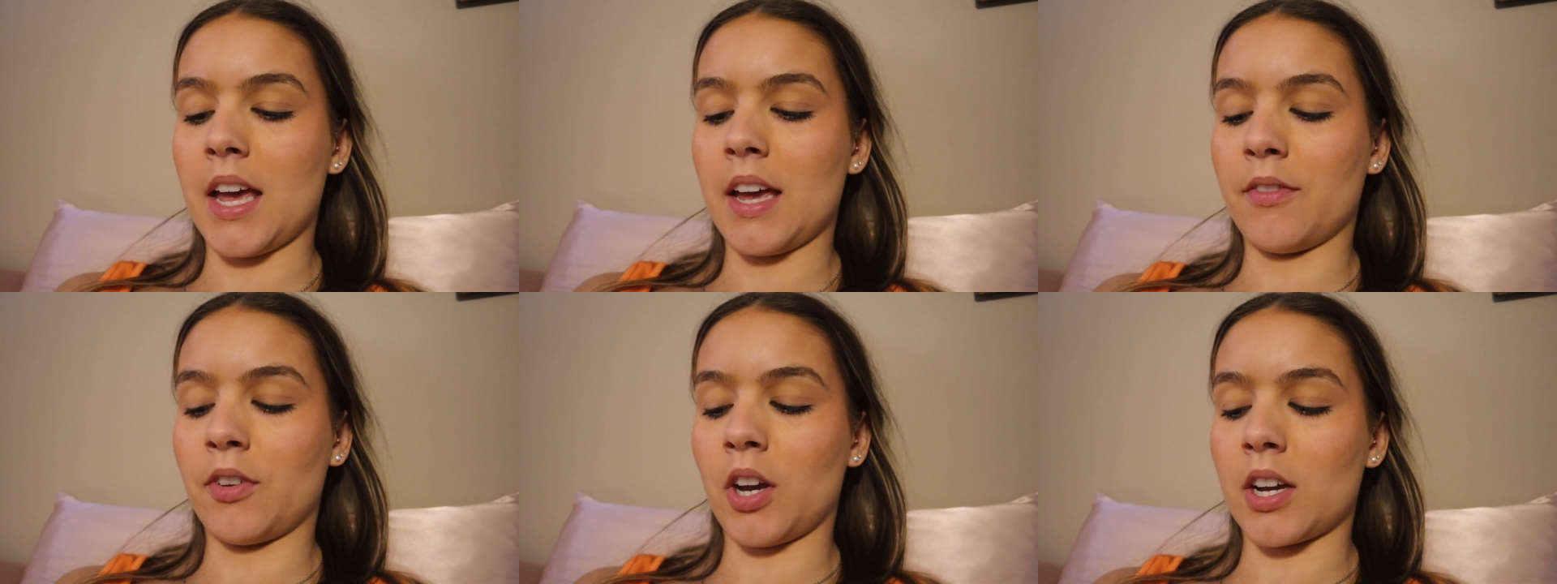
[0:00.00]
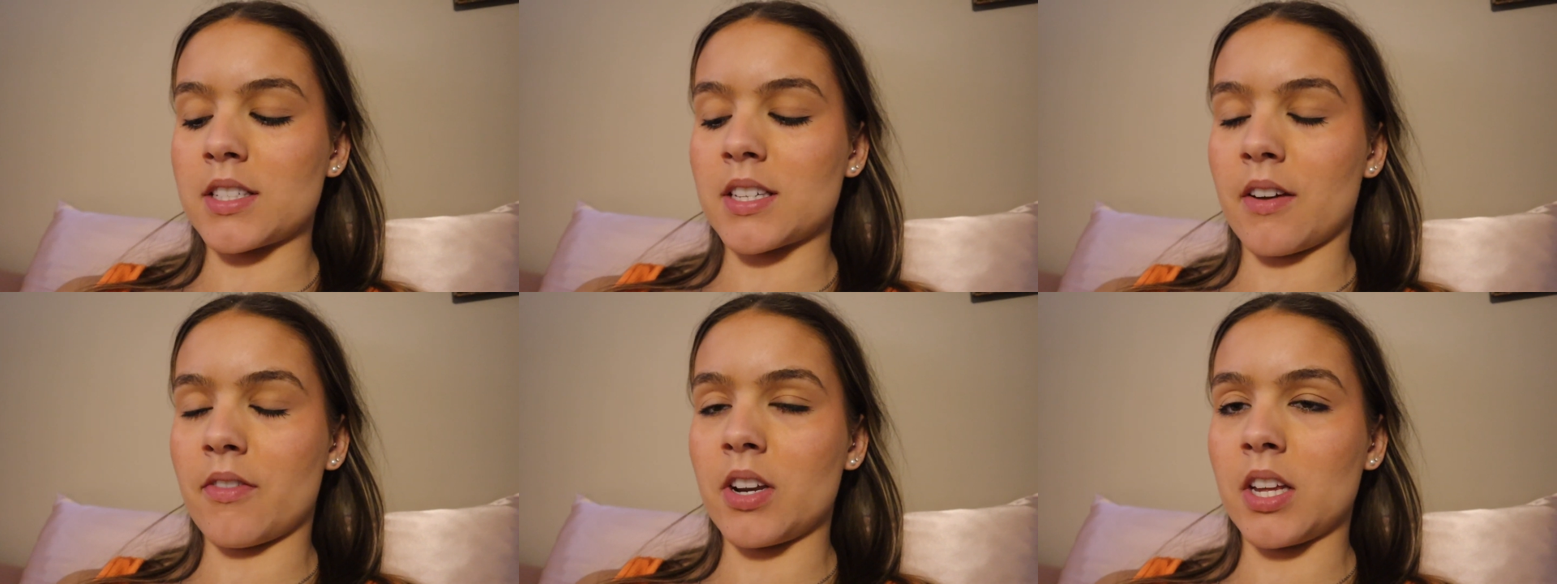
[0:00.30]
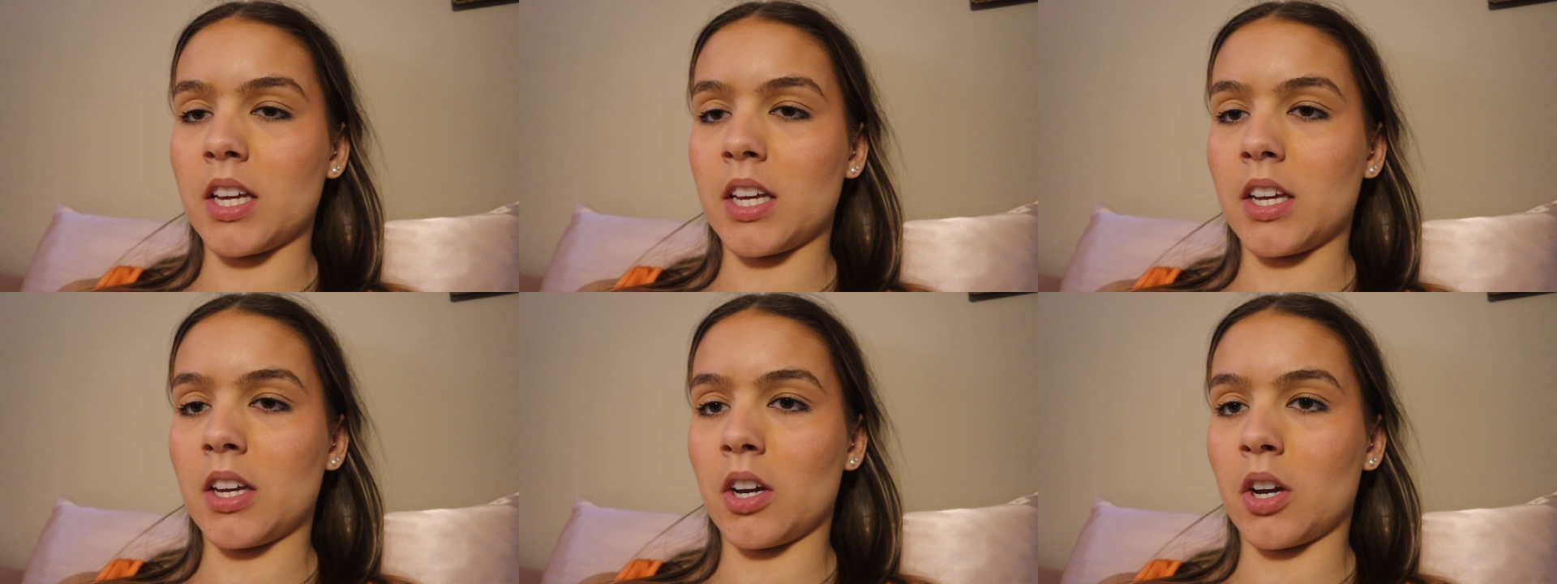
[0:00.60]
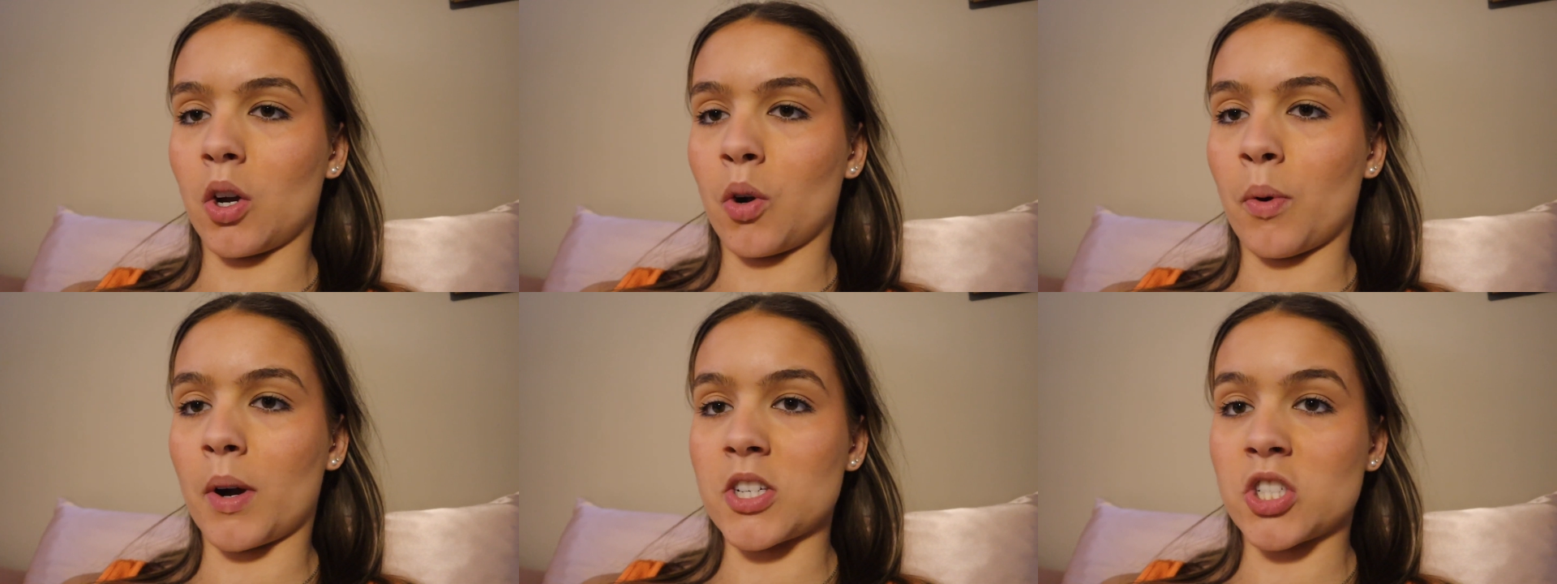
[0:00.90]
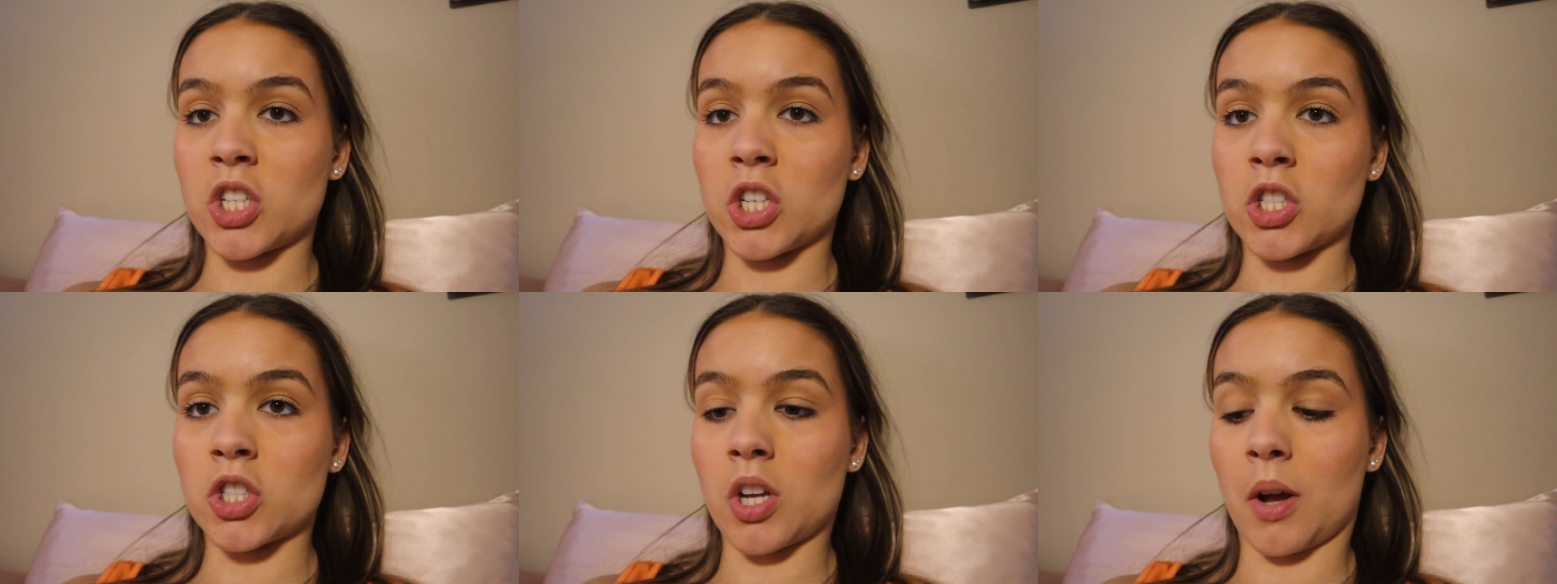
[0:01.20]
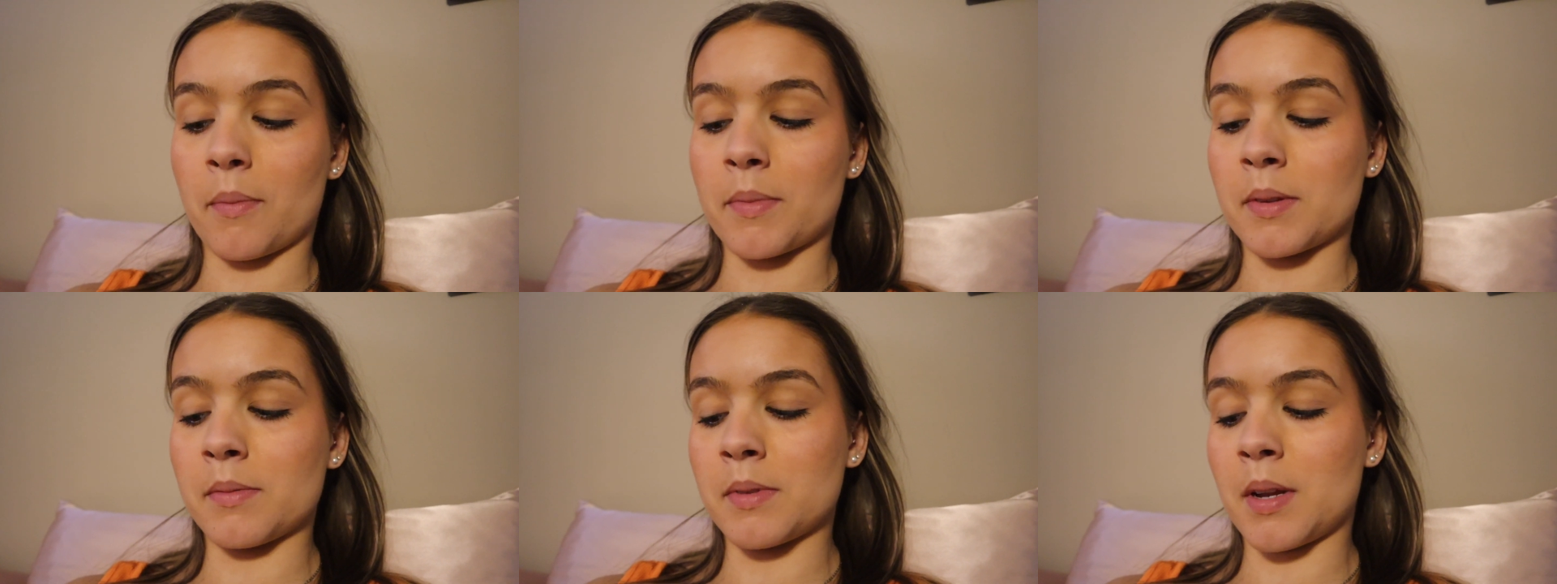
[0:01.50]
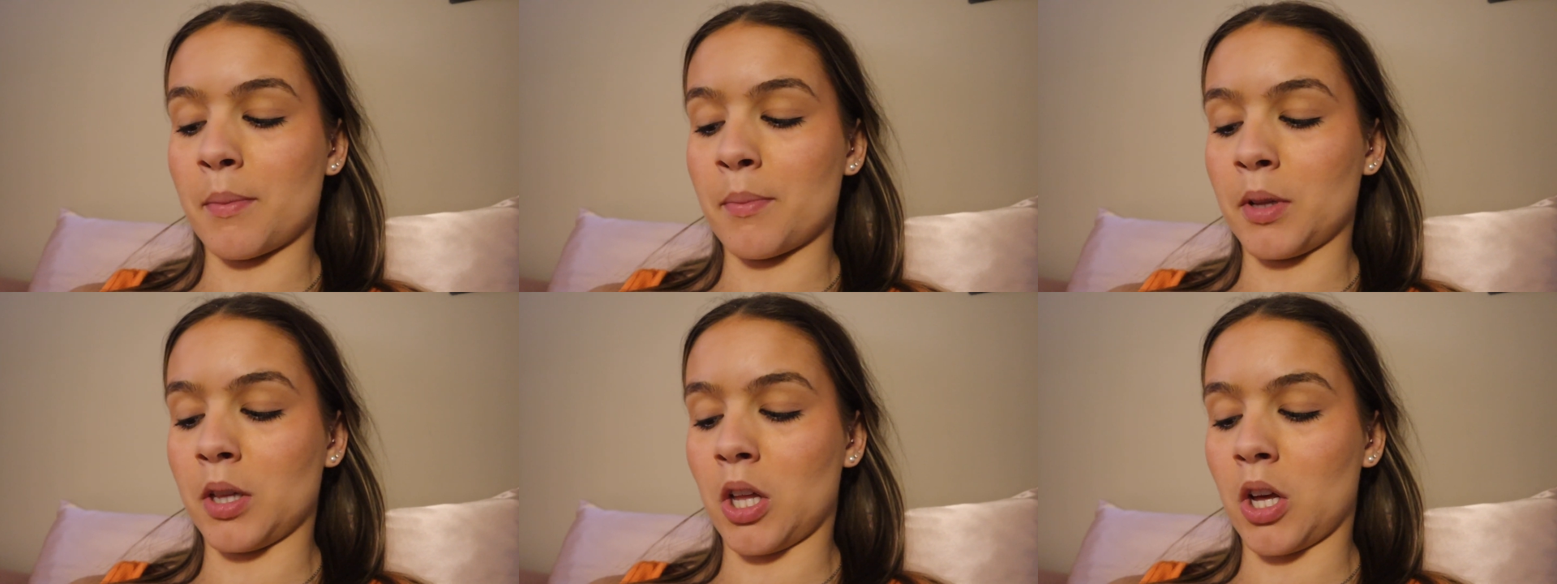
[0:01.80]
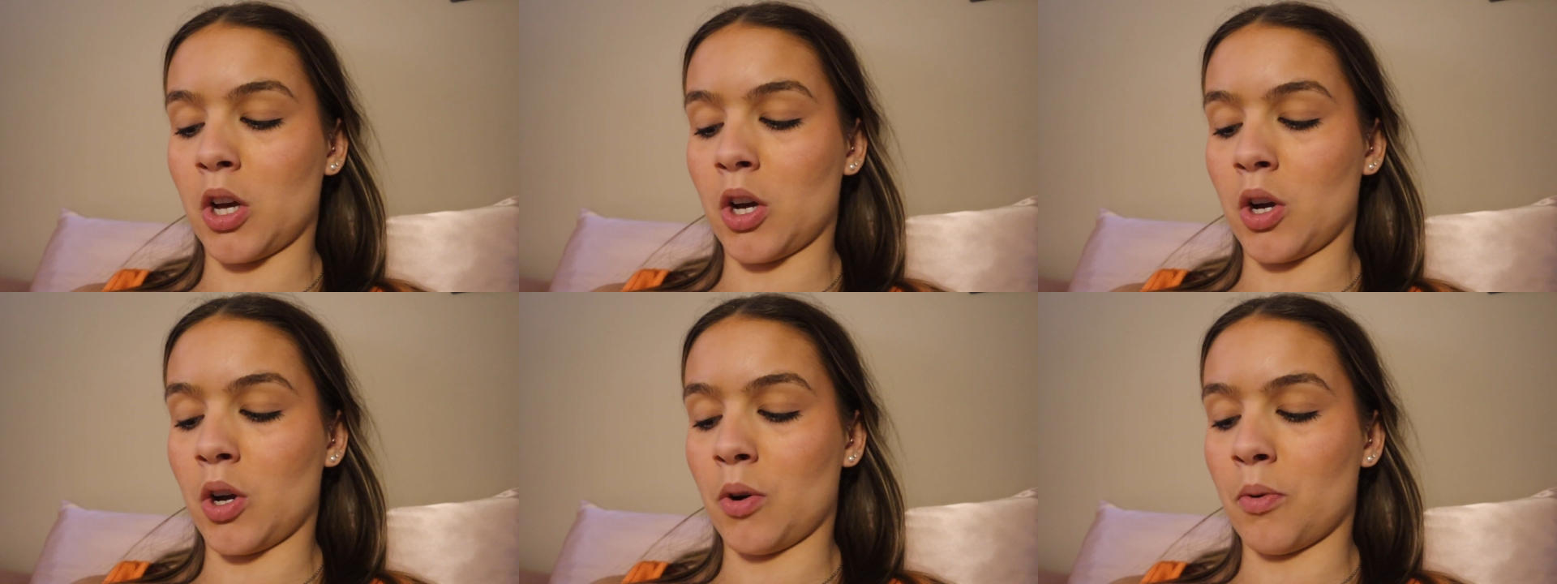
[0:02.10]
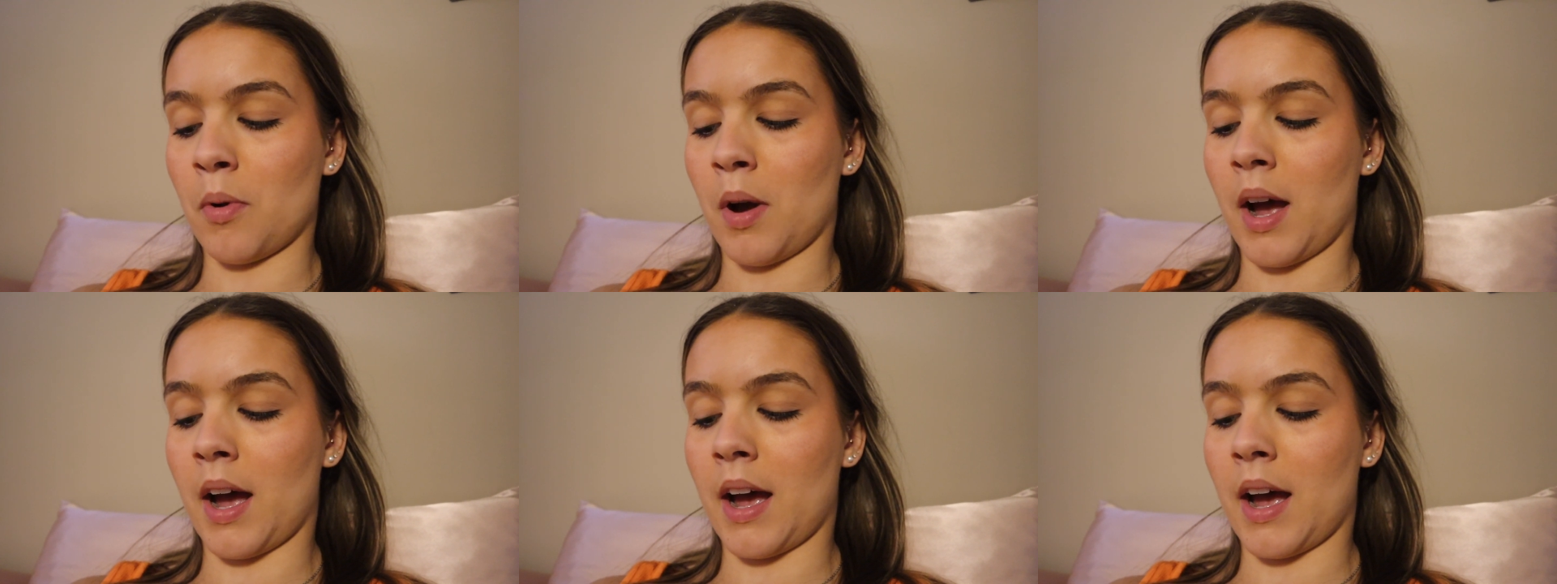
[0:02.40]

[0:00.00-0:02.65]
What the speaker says: If you guys have any questions, comment them down below.